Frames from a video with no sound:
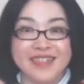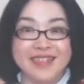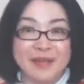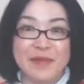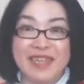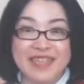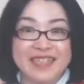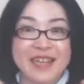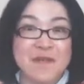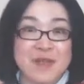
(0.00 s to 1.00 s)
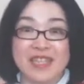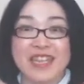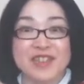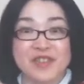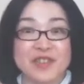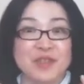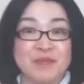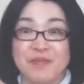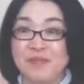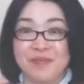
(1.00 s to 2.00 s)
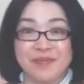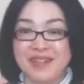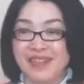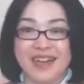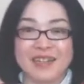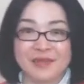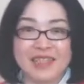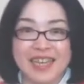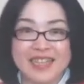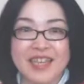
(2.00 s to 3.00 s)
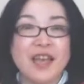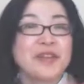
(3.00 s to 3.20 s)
Japanese conversation kind of things.